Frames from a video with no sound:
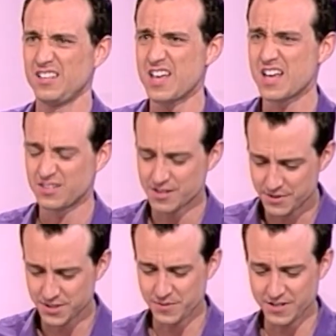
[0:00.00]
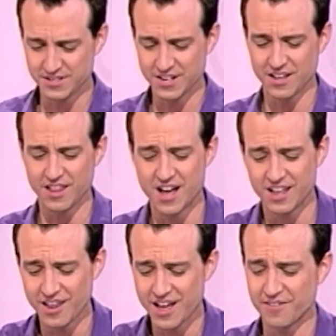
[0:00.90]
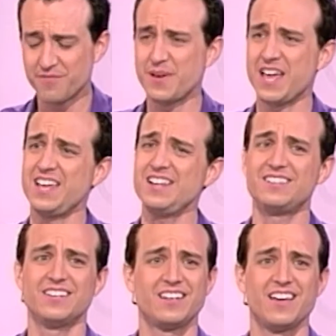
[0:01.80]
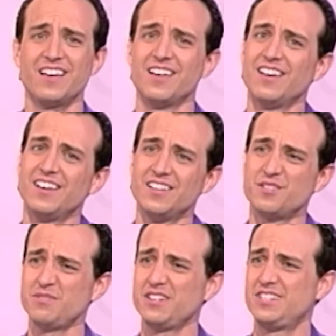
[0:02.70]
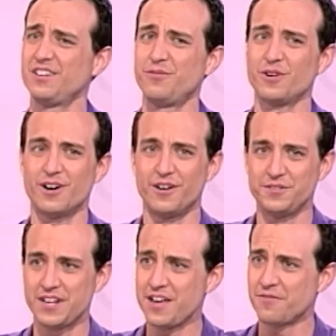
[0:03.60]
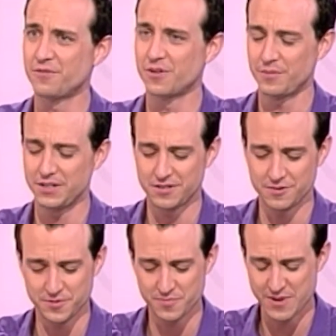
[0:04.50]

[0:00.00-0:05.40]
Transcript: Yeah, so I'm experiencing a lot of pain today. A difficult day for me in terms of